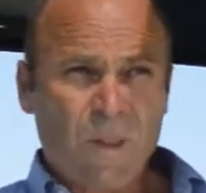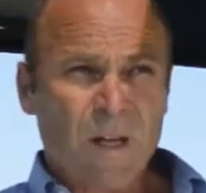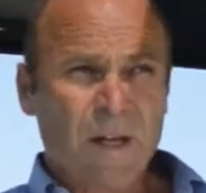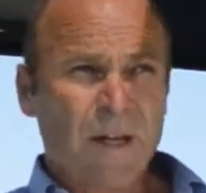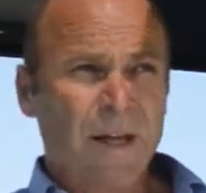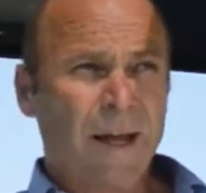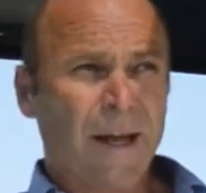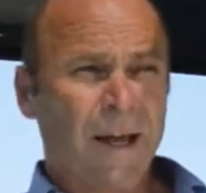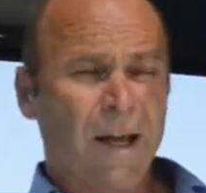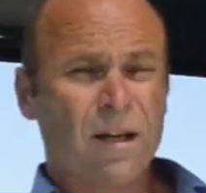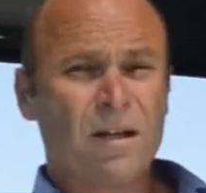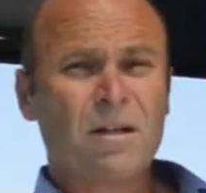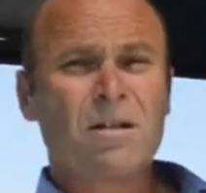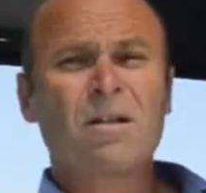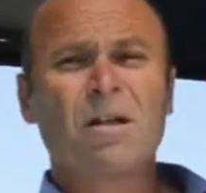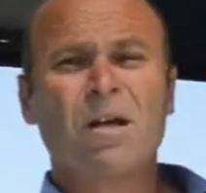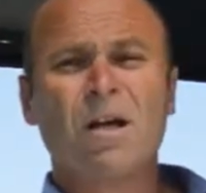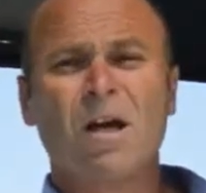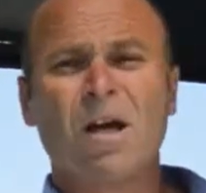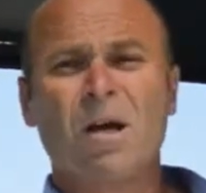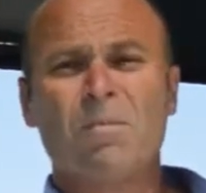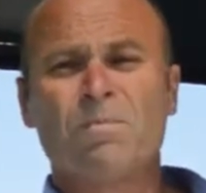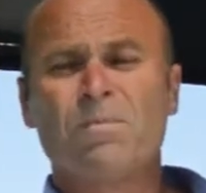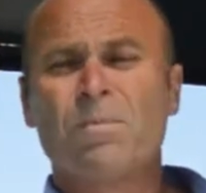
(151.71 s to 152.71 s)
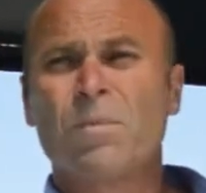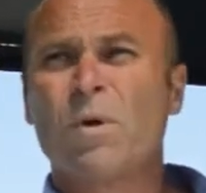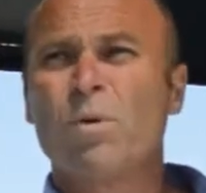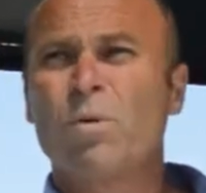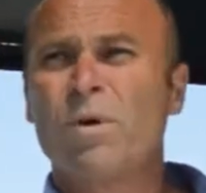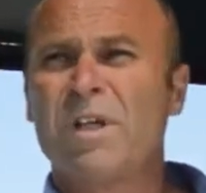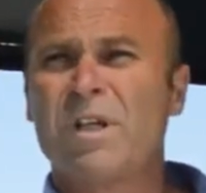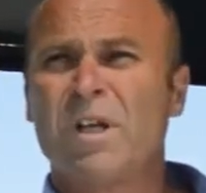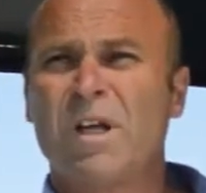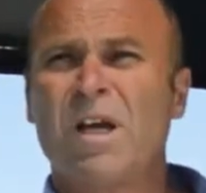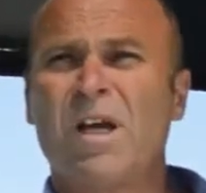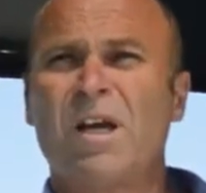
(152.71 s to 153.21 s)
and
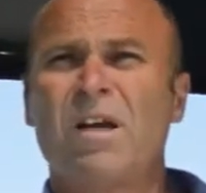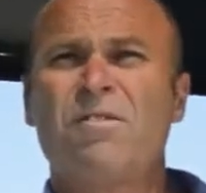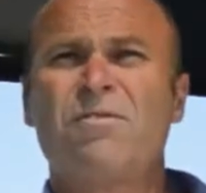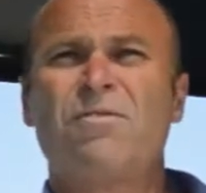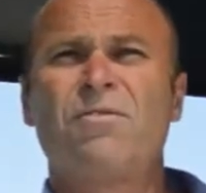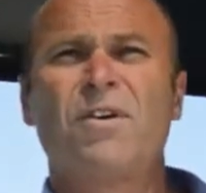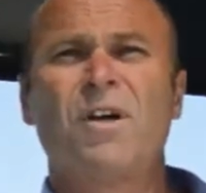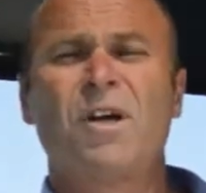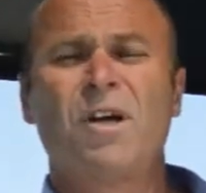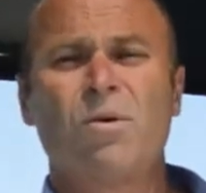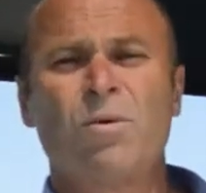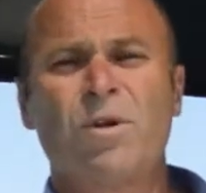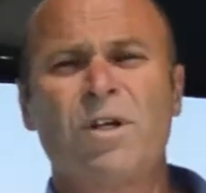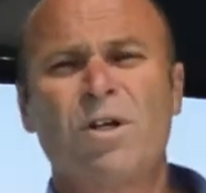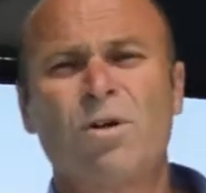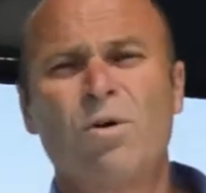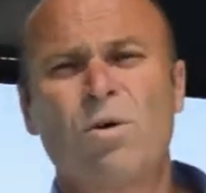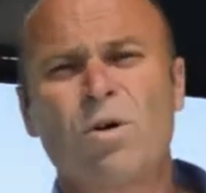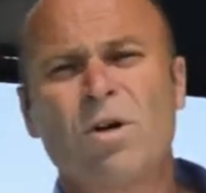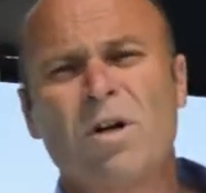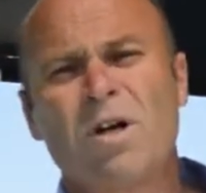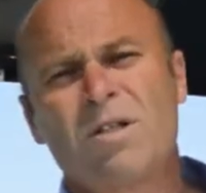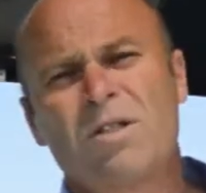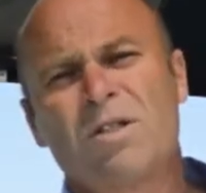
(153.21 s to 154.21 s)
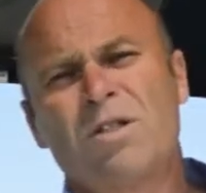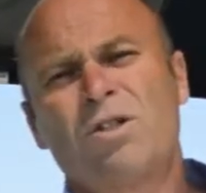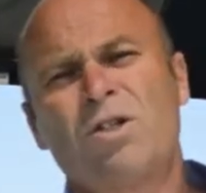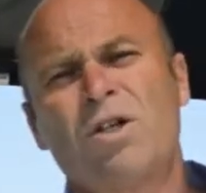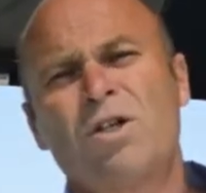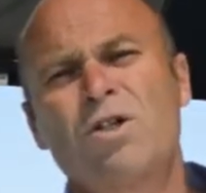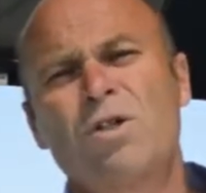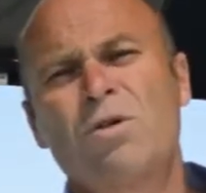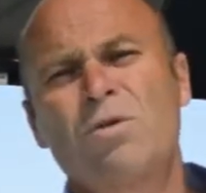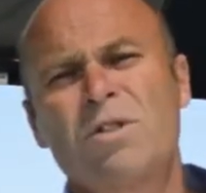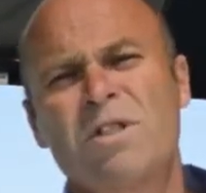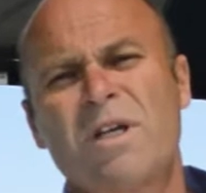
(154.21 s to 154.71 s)
we can organize a
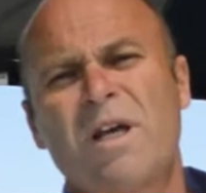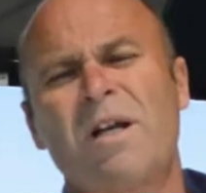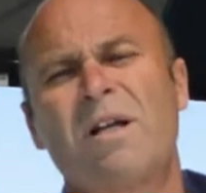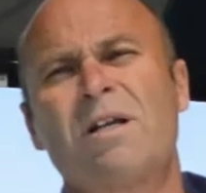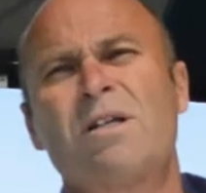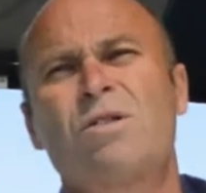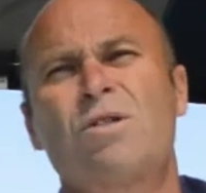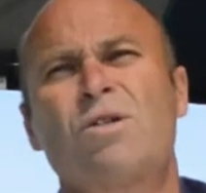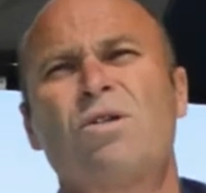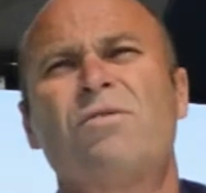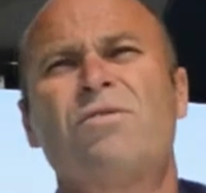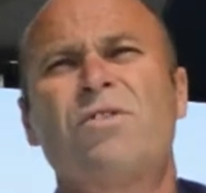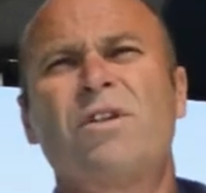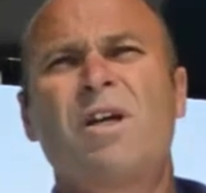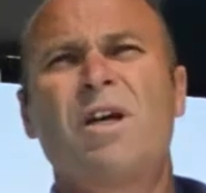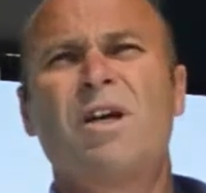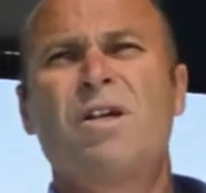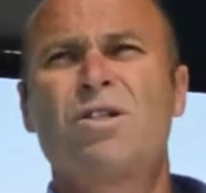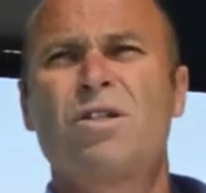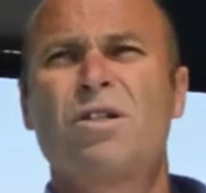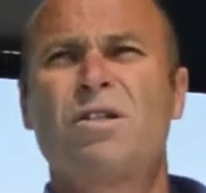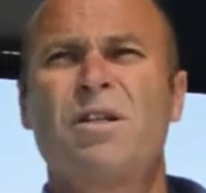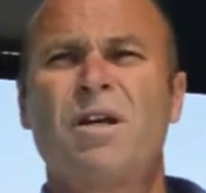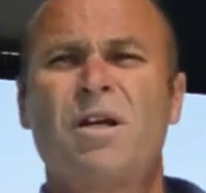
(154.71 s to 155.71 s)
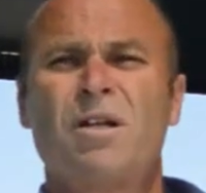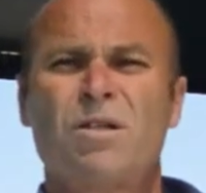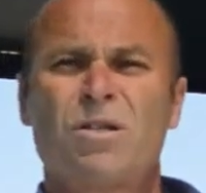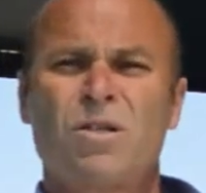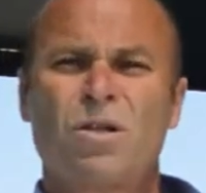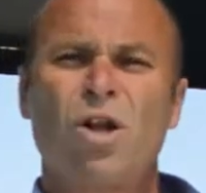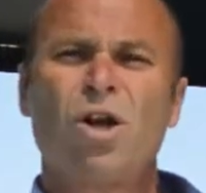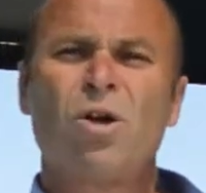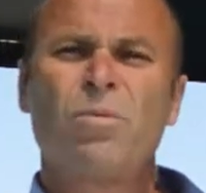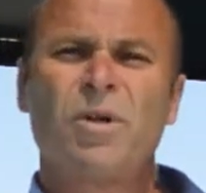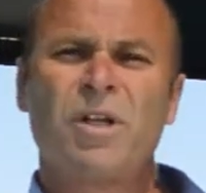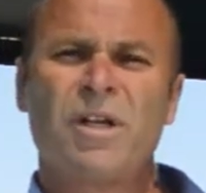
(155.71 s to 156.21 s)
digital sailing certification that is
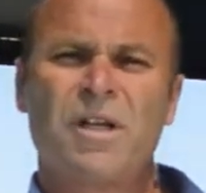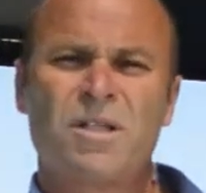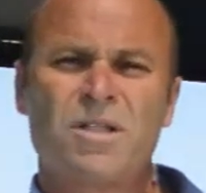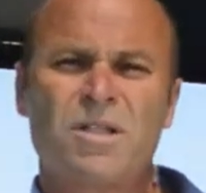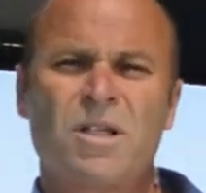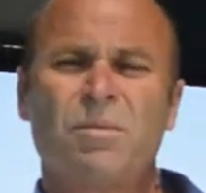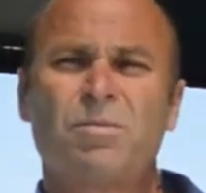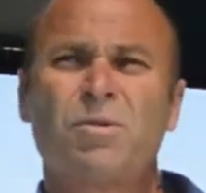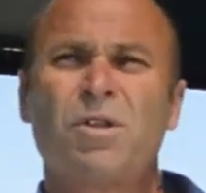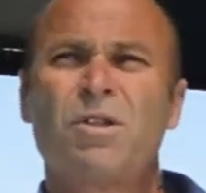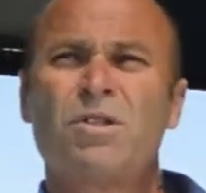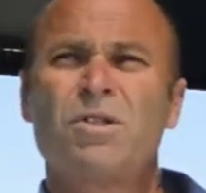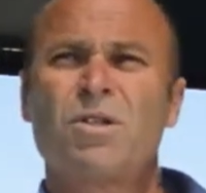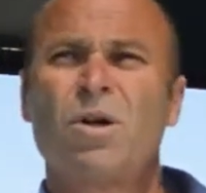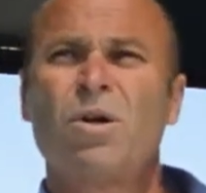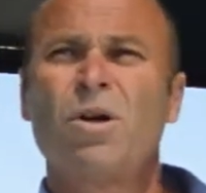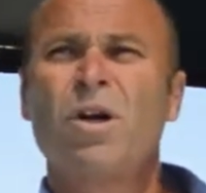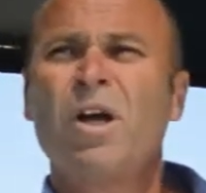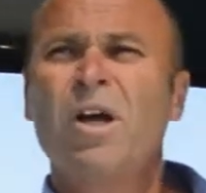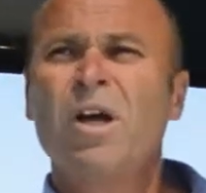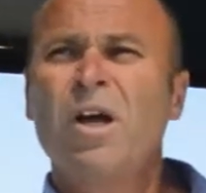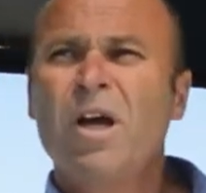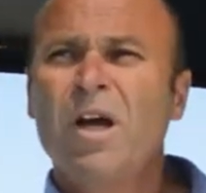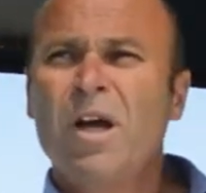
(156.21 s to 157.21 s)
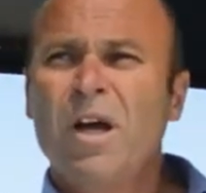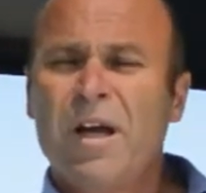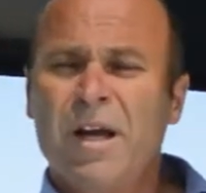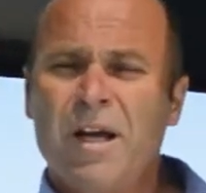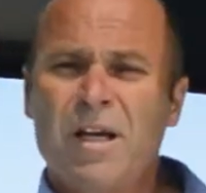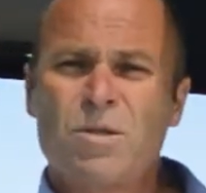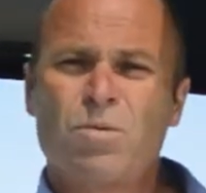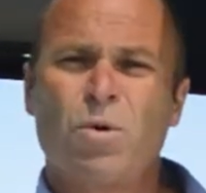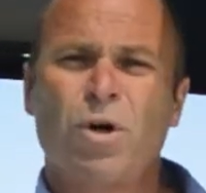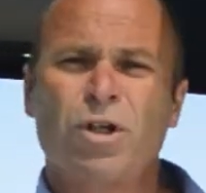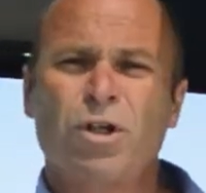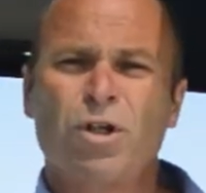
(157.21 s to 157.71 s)
globally accepted. So
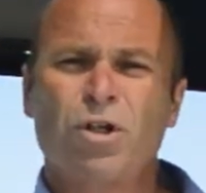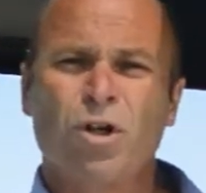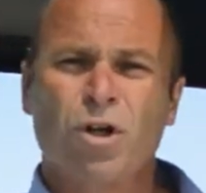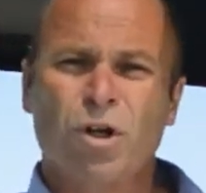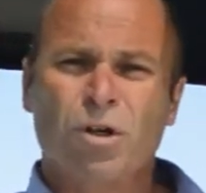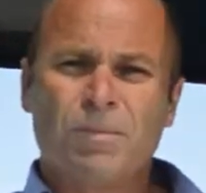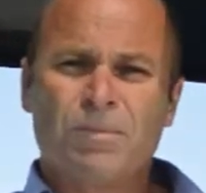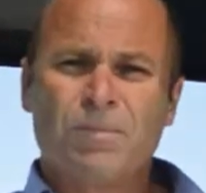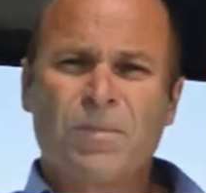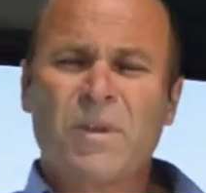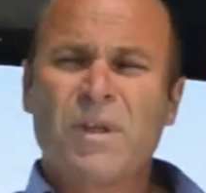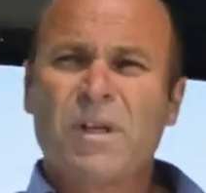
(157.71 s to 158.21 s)
here's what you do.